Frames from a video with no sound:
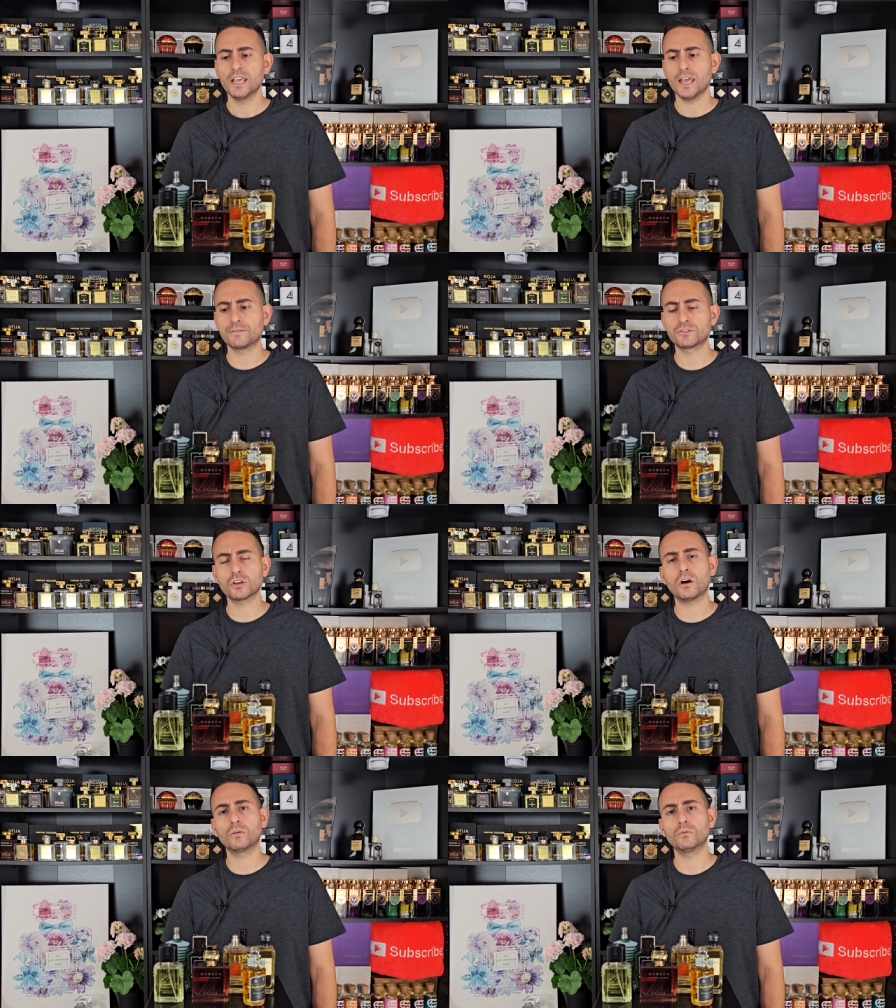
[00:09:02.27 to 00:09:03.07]
If
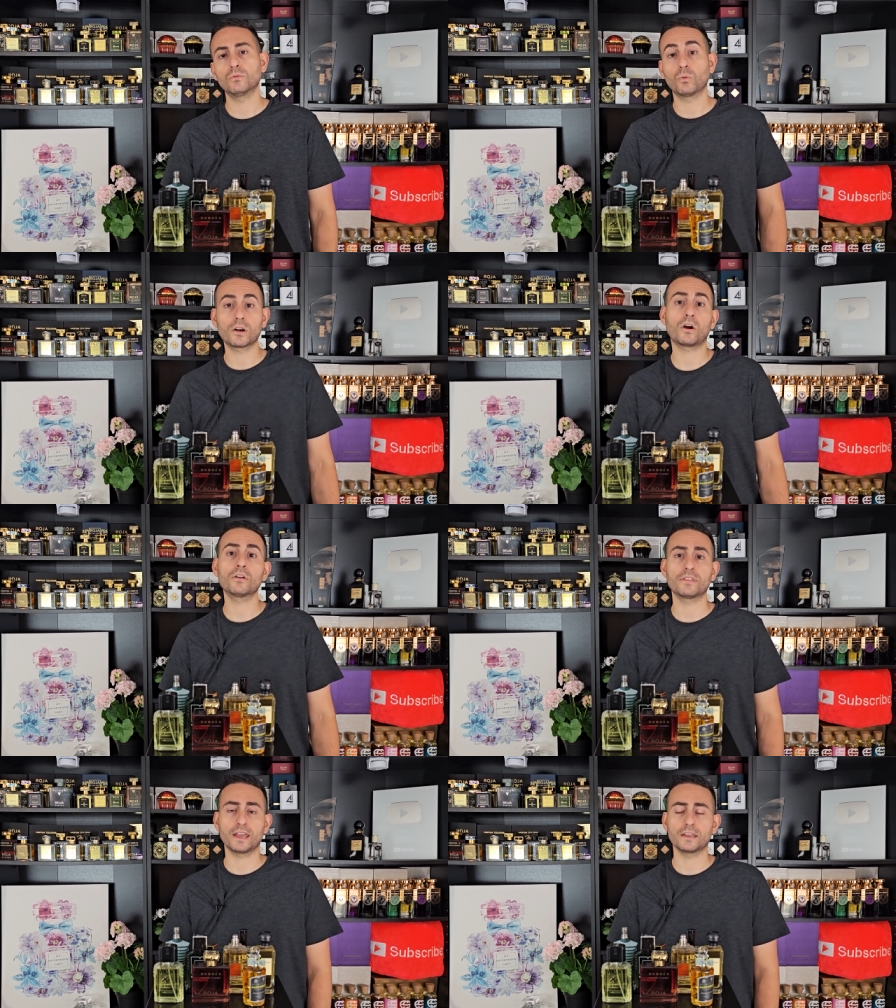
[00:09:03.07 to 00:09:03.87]
so, what
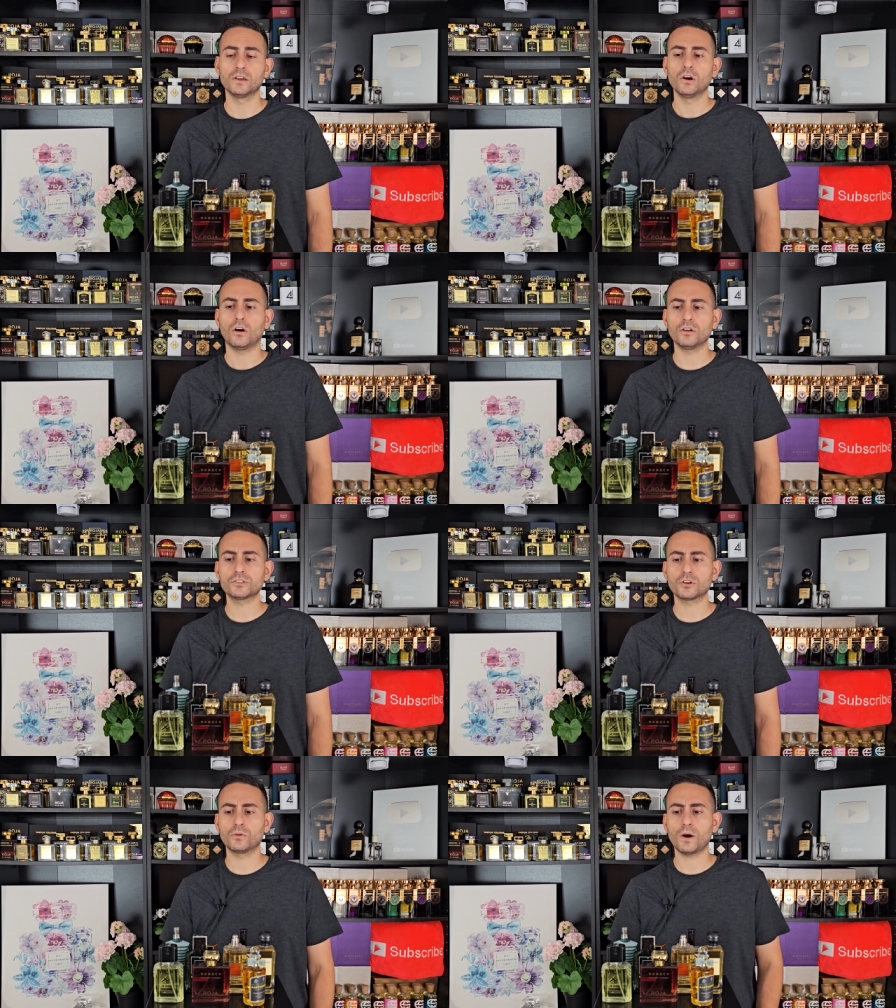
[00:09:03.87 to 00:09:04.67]
are they?
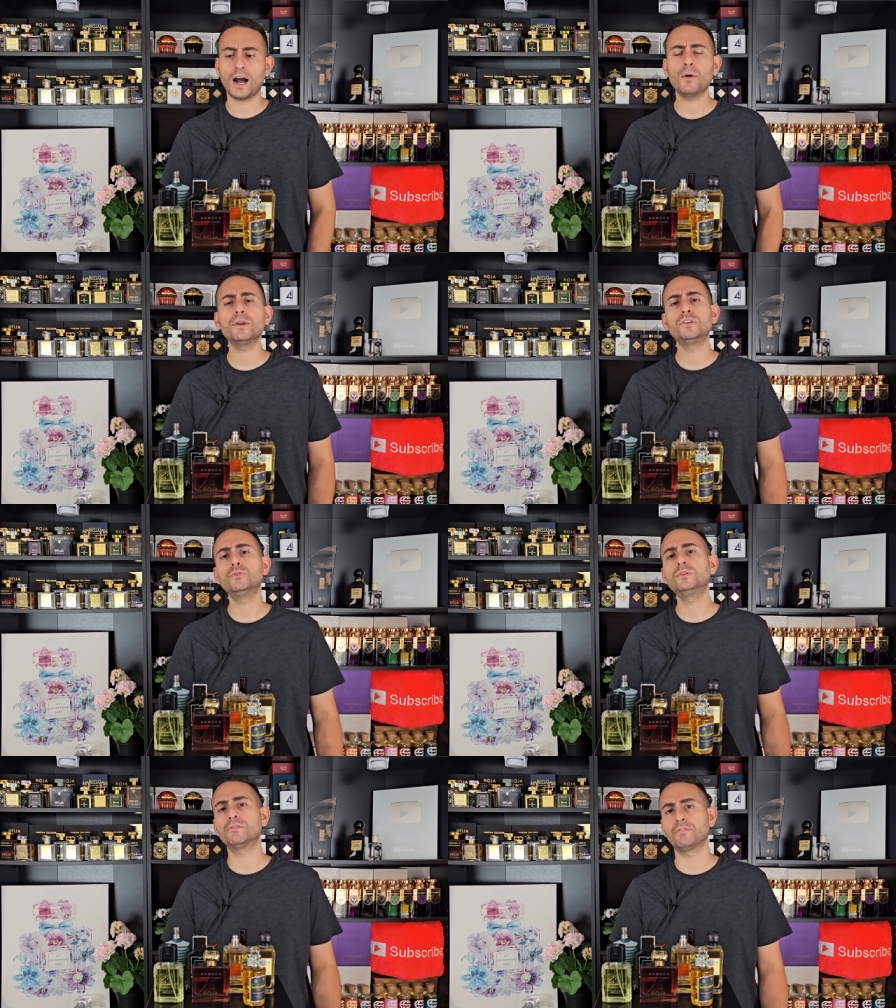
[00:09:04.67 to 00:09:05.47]
Also, how would
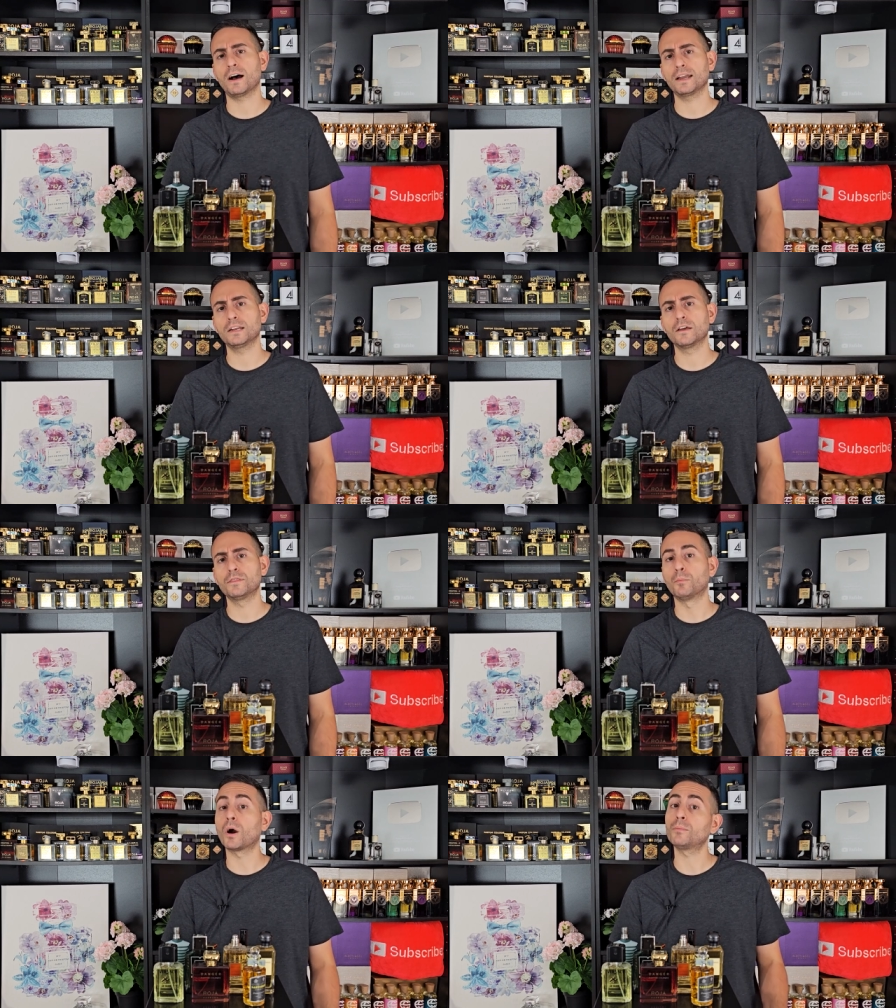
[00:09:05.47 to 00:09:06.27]
you define
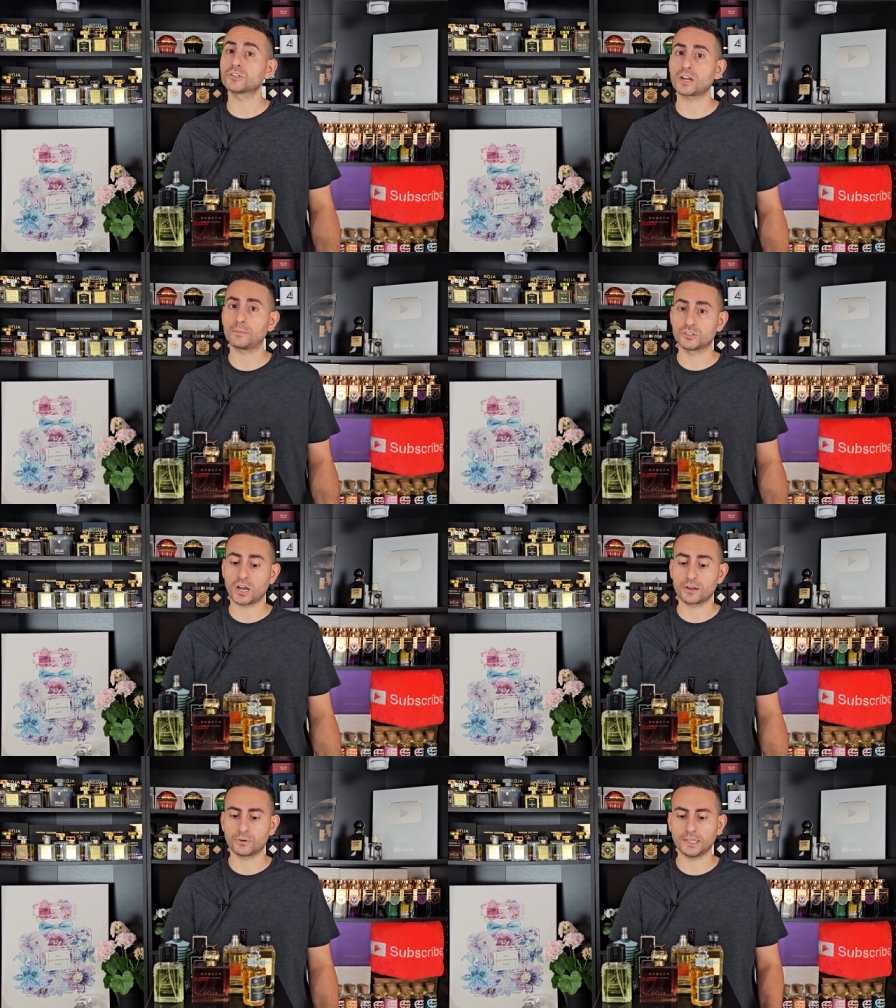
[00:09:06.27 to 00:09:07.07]
the barbershop
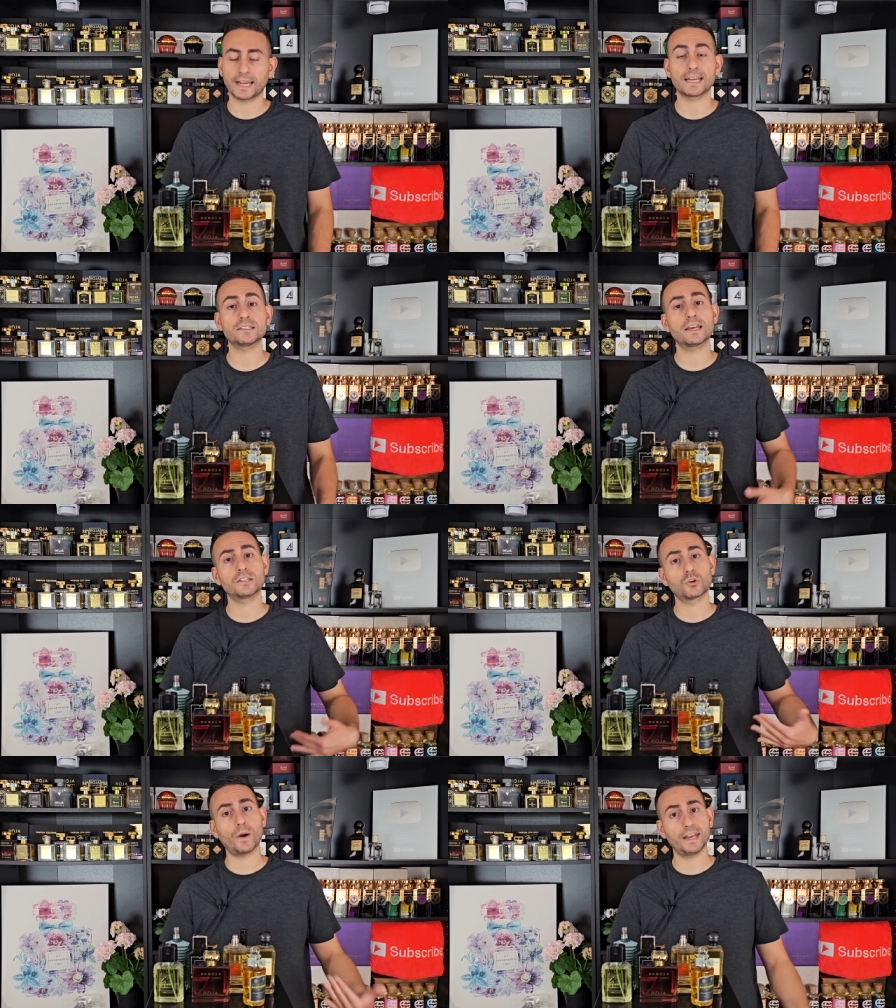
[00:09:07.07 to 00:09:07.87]
genre? Like I said,
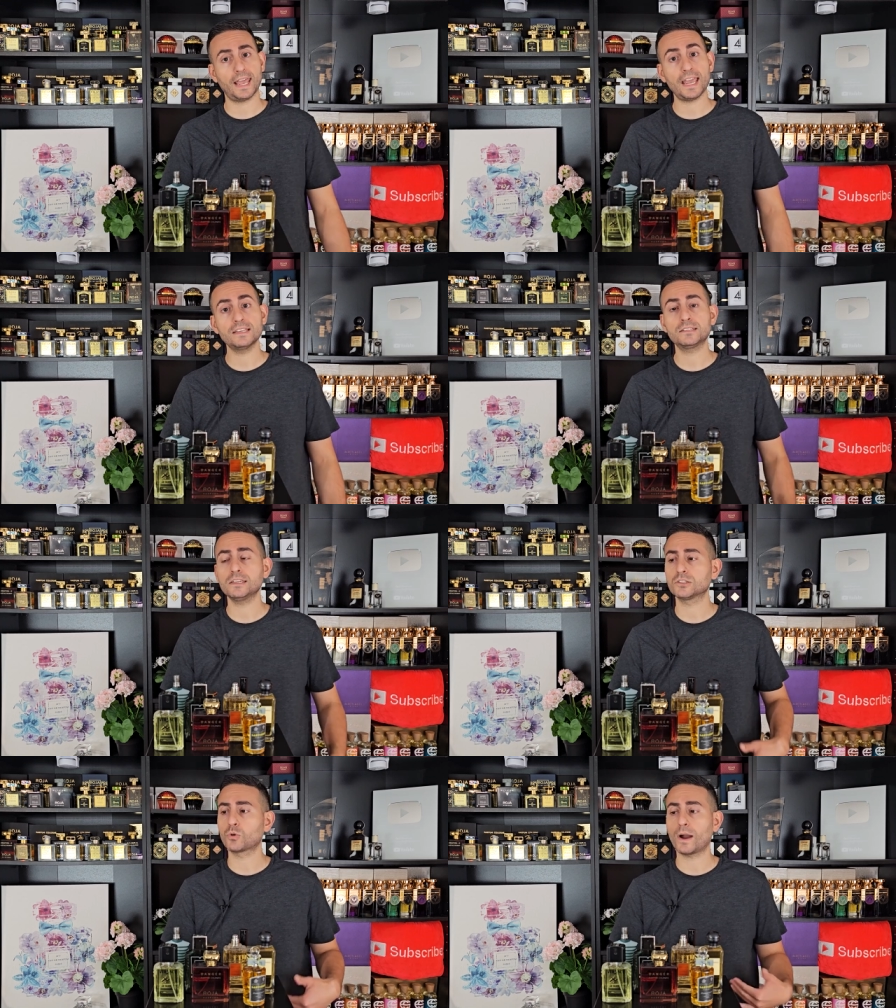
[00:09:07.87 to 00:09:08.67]
it's quite
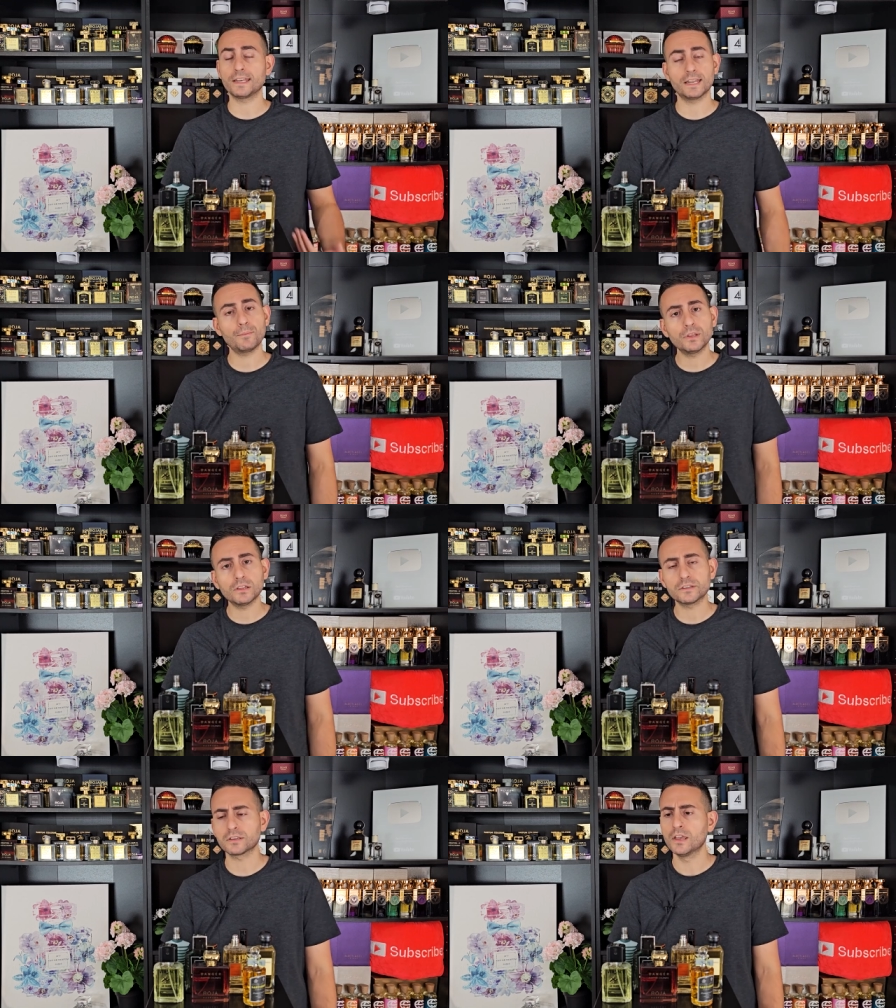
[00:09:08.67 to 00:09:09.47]
hazy, it's quite
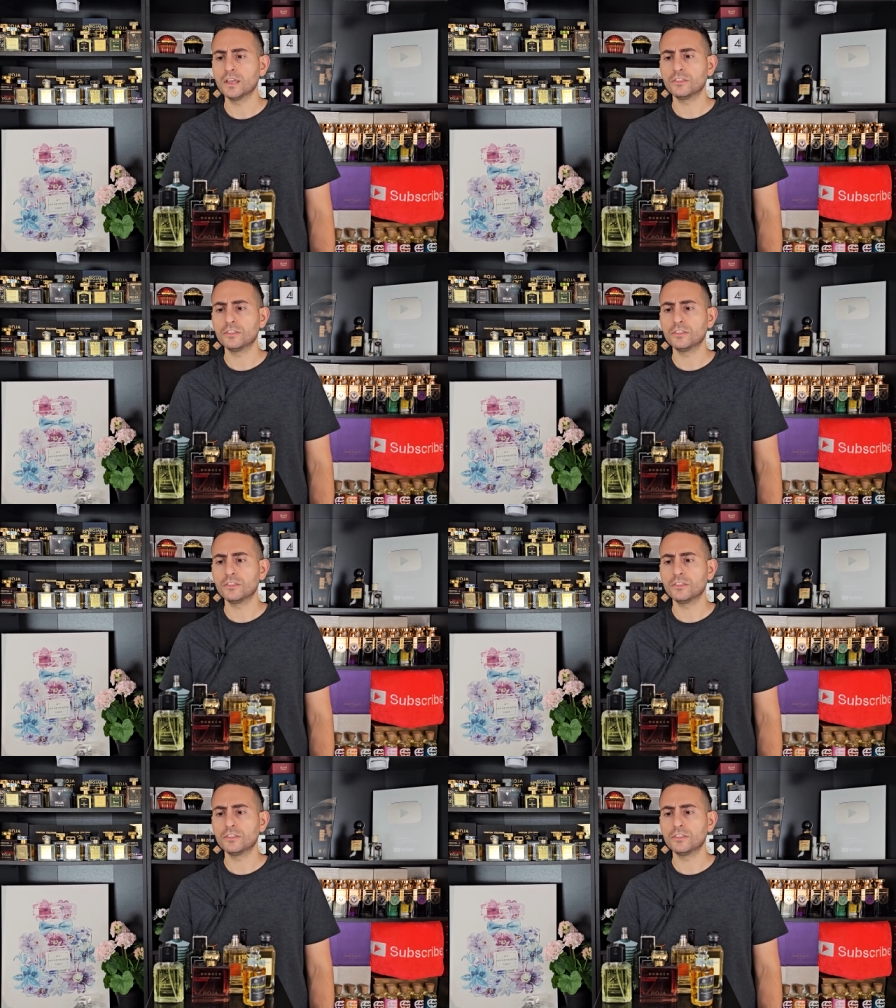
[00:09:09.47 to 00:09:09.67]
nebulous.